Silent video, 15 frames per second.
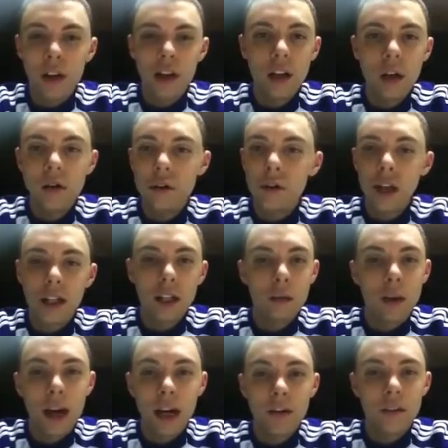He knows you like the
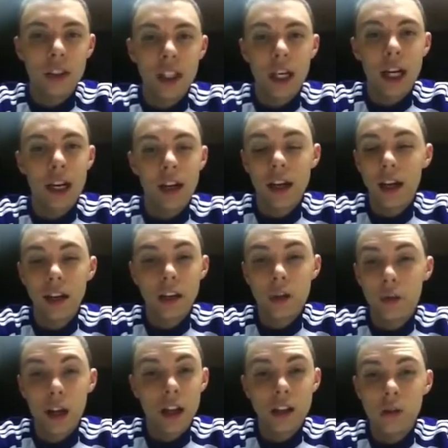back of his hand, each
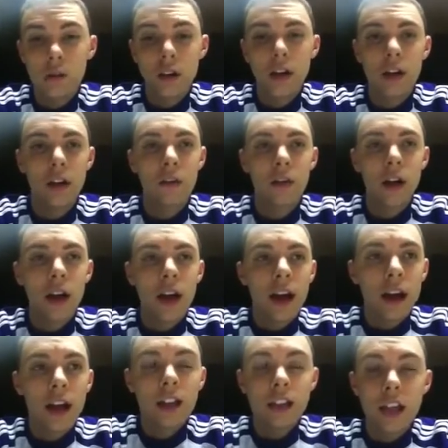and
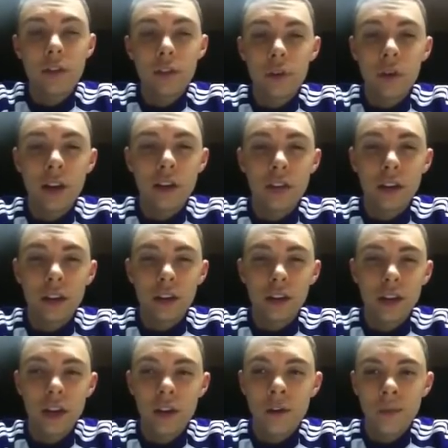every one of us,
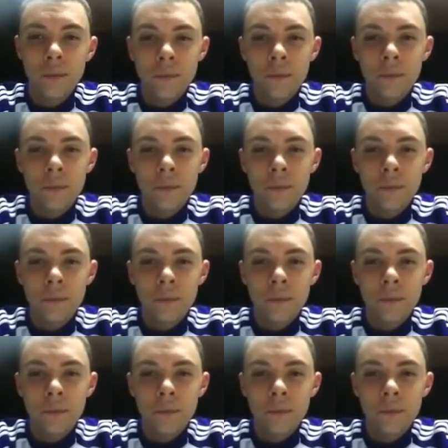you know.